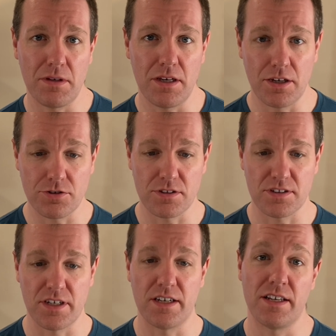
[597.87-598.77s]
be
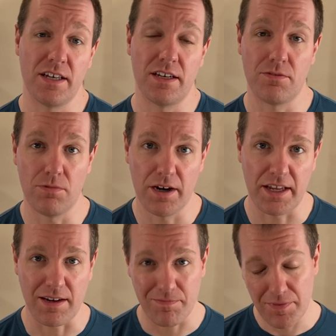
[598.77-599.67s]
interested in
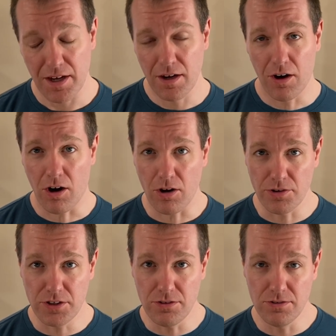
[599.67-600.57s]
running. I'll
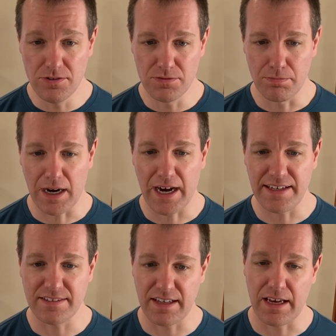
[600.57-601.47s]
use my
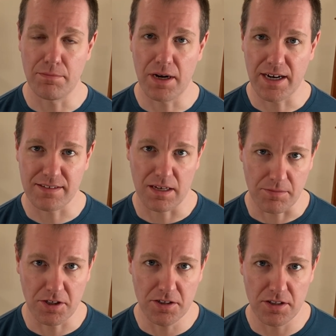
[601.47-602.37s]
sandbox I'm
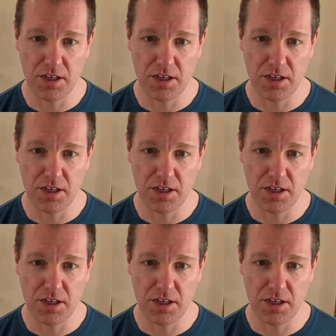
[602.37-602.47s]
currently